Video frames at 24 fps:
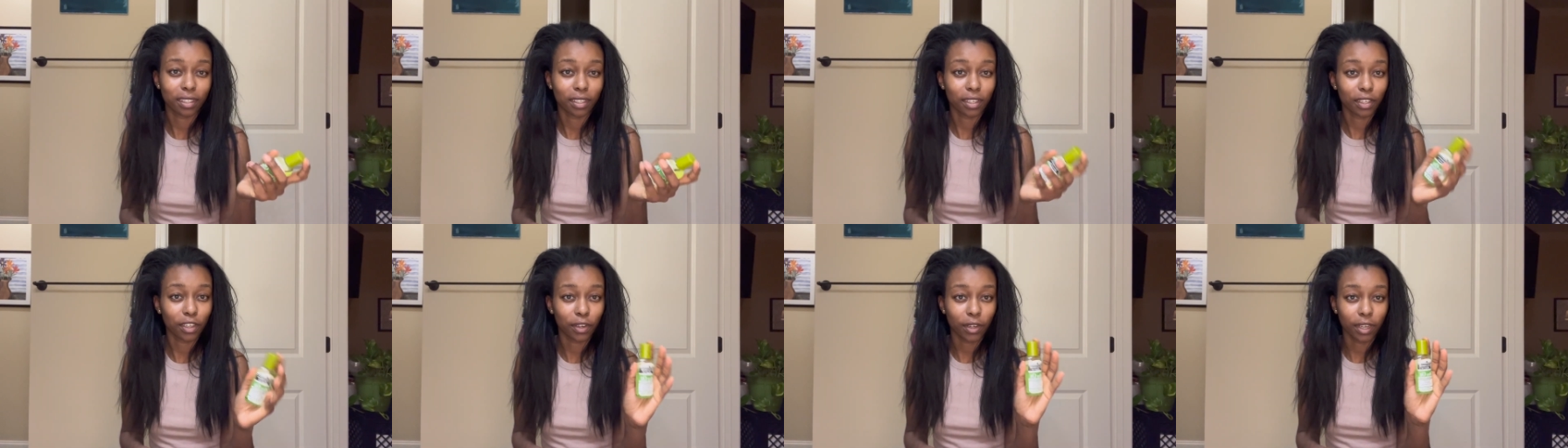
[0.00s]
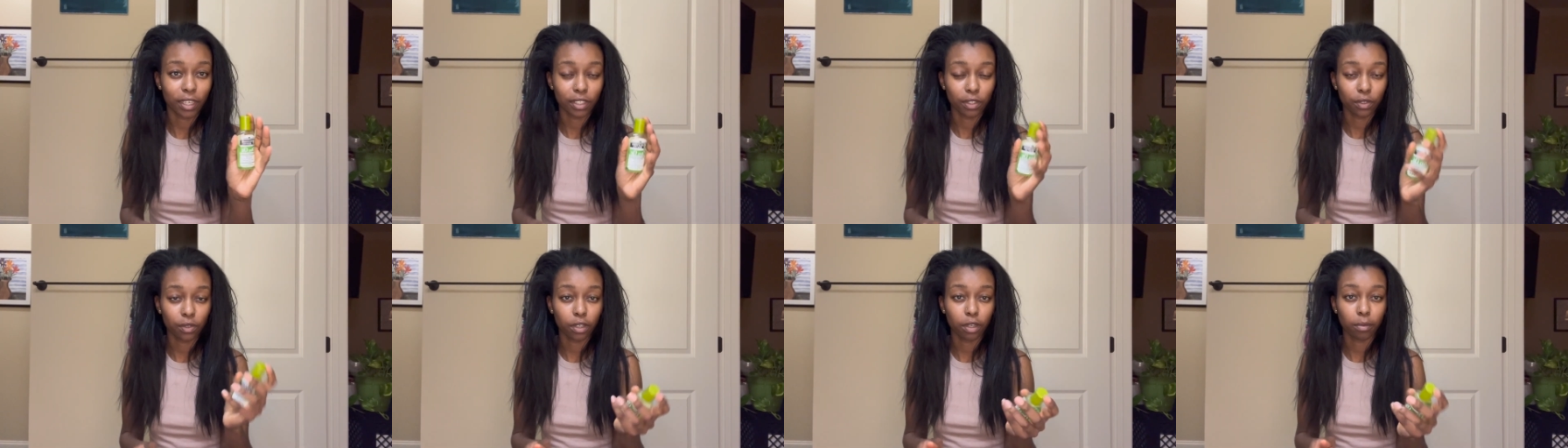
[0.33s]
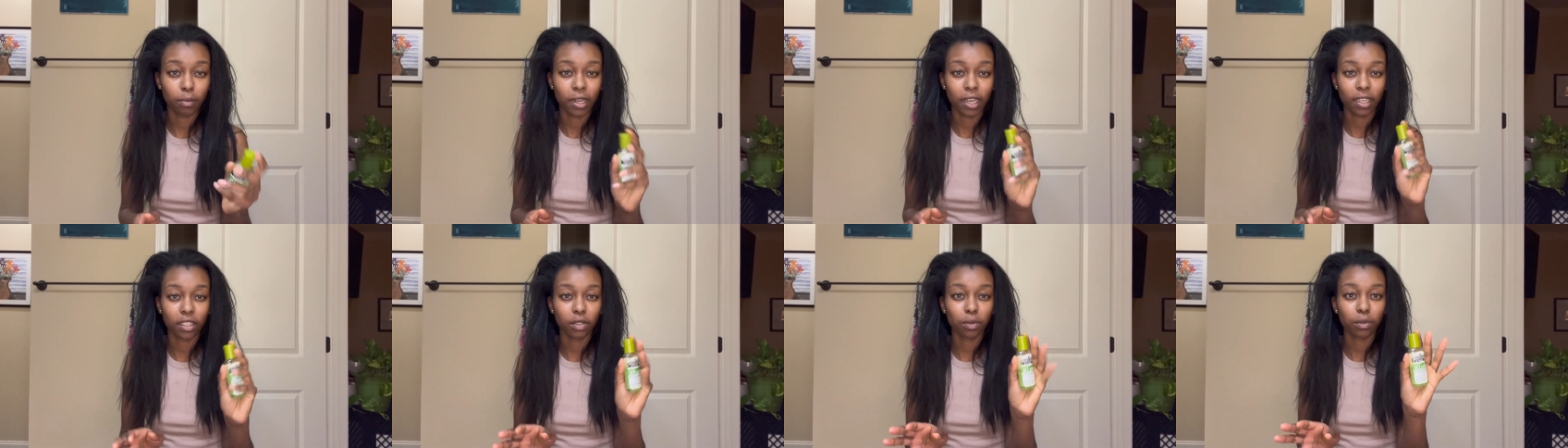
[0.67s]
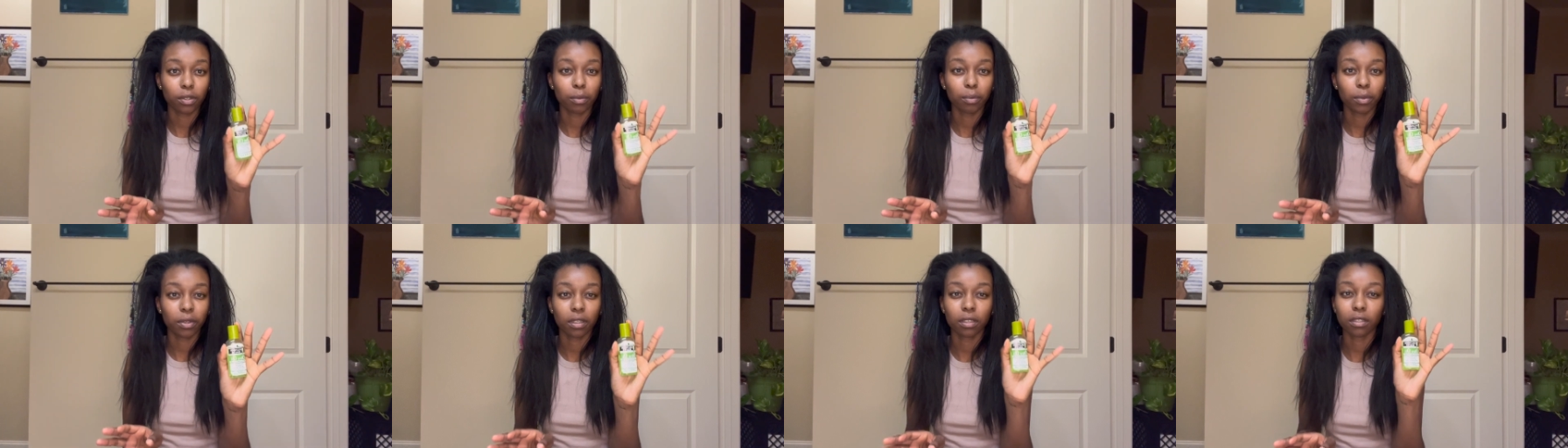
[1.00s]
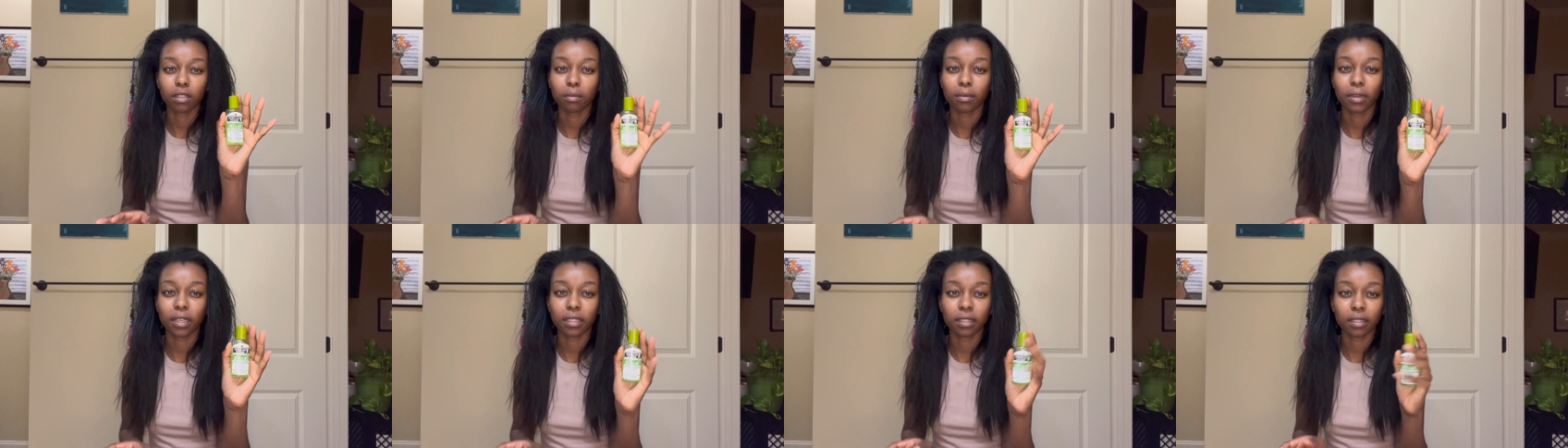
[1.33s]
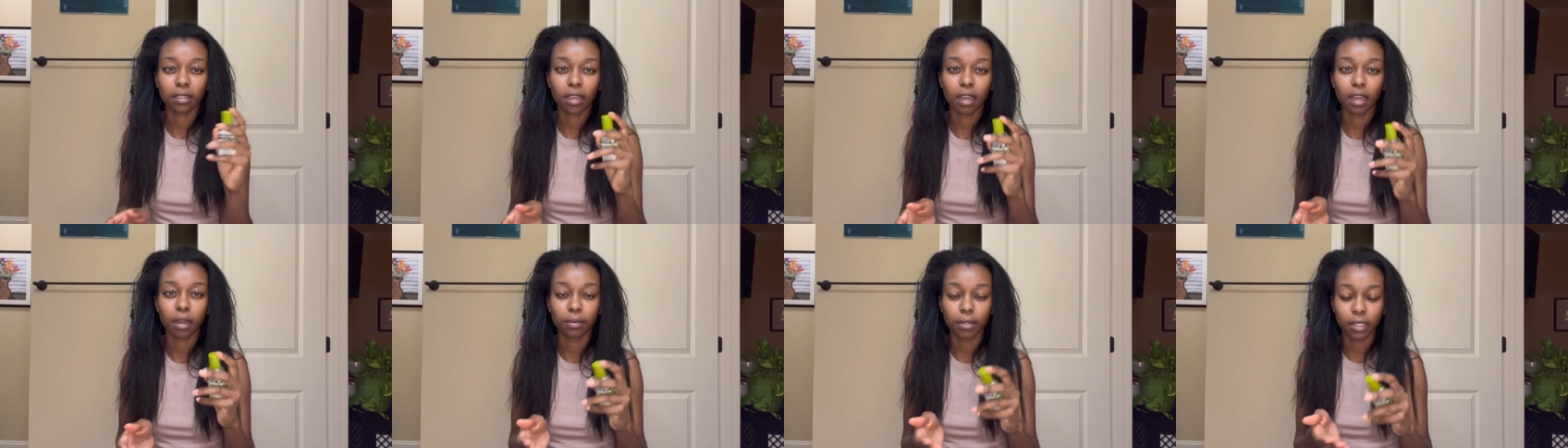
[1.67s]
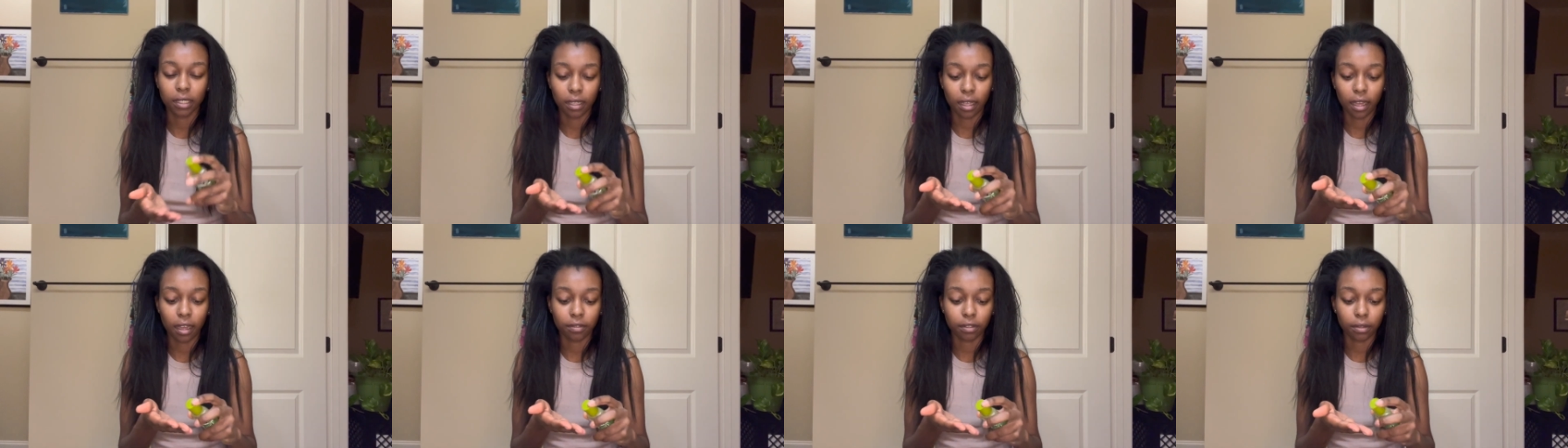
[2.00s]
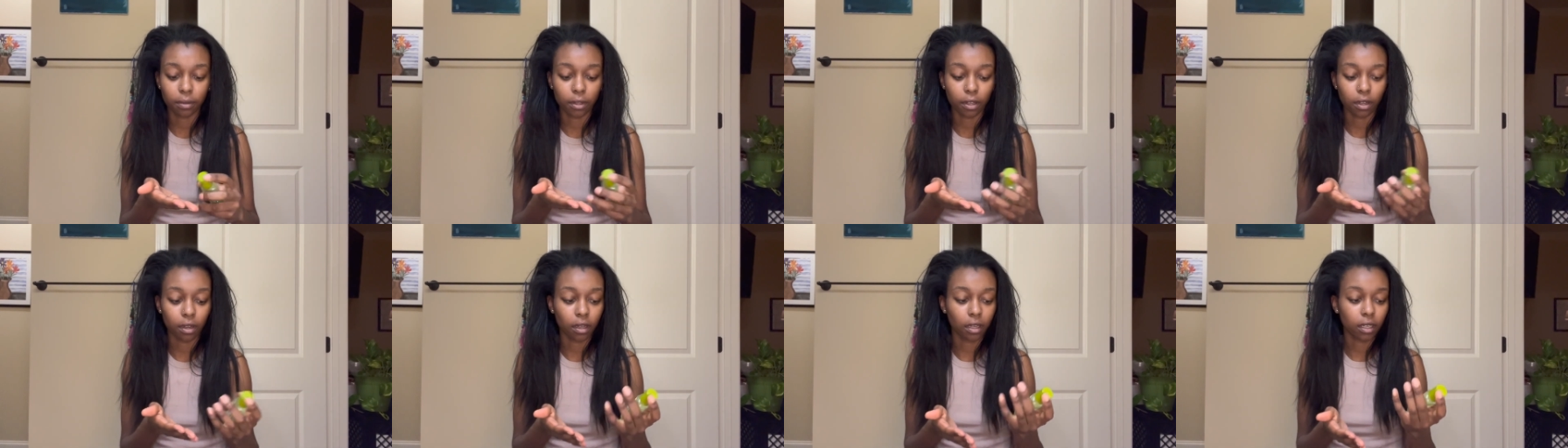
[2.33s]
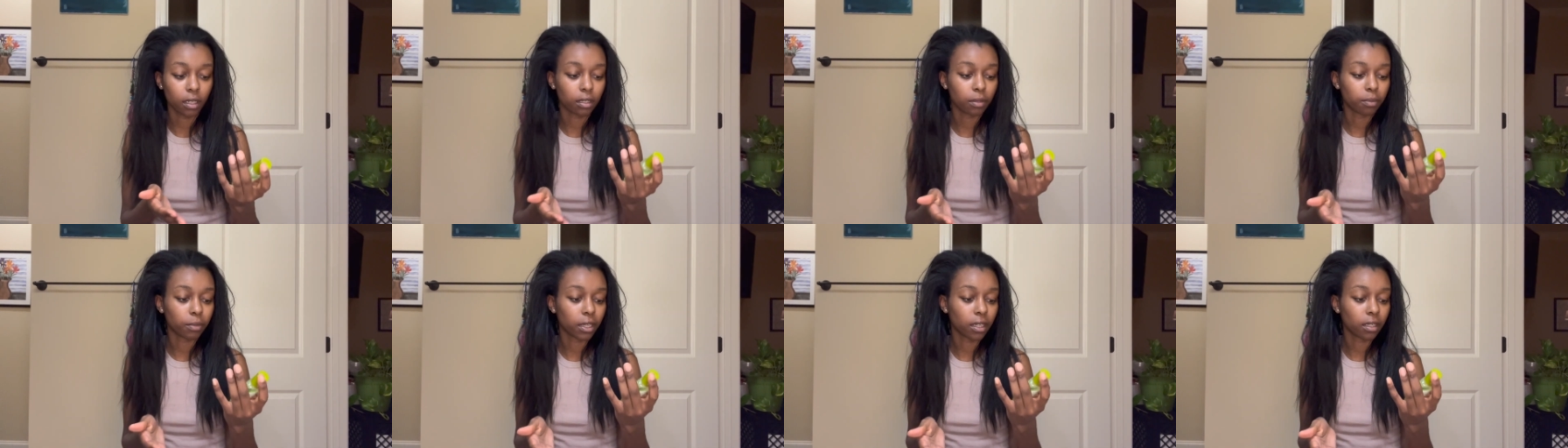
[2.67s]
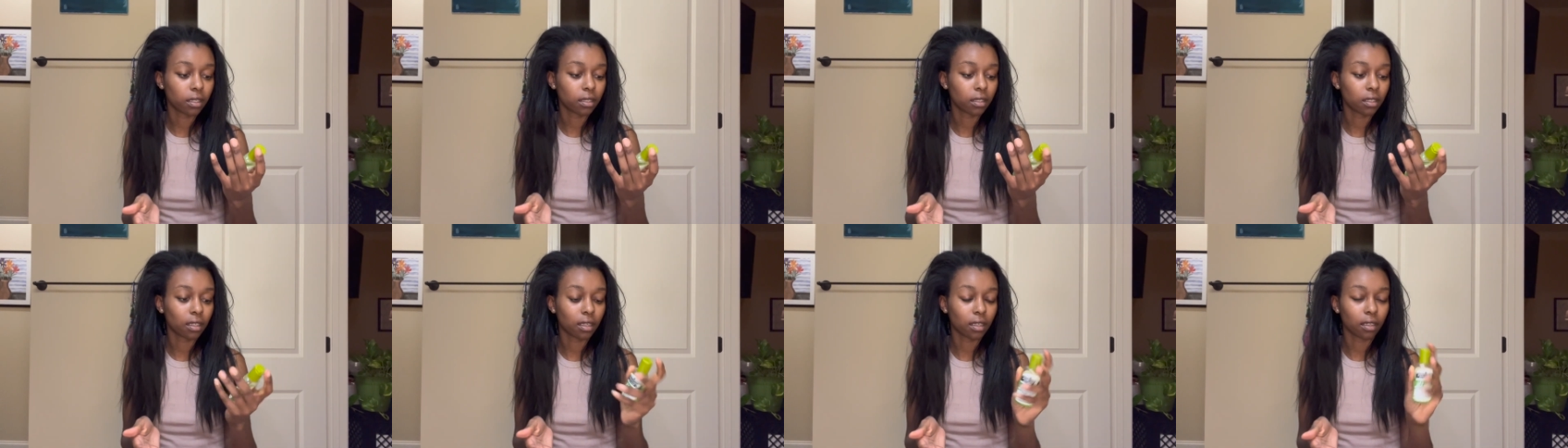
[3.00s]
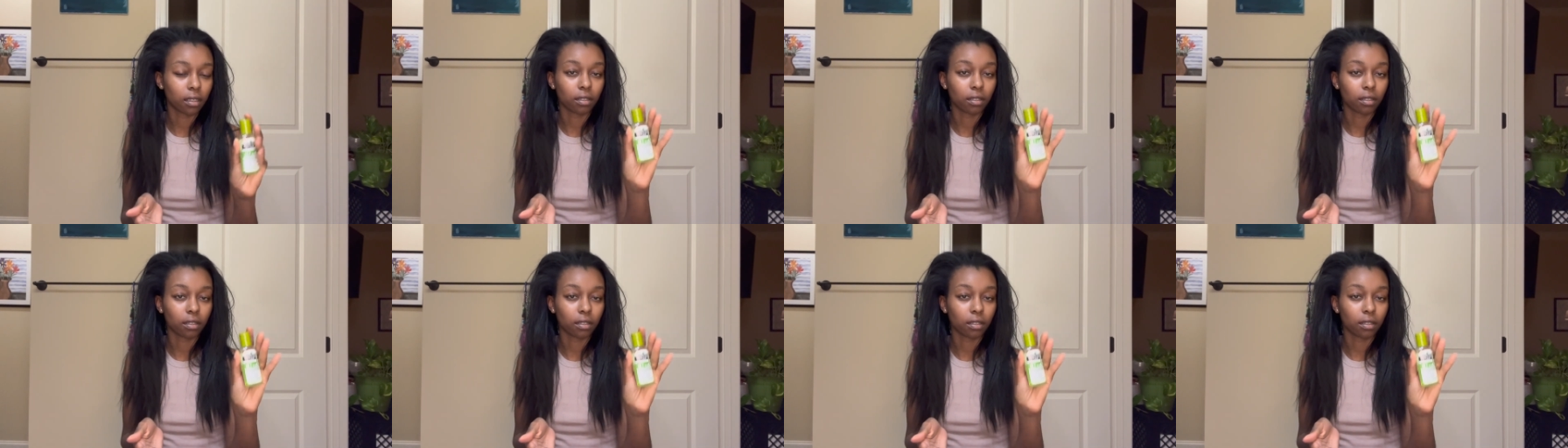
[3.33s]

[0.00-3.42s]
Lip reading: crazy oil, but I just want to put this on my scalp just to have something on it. But it's just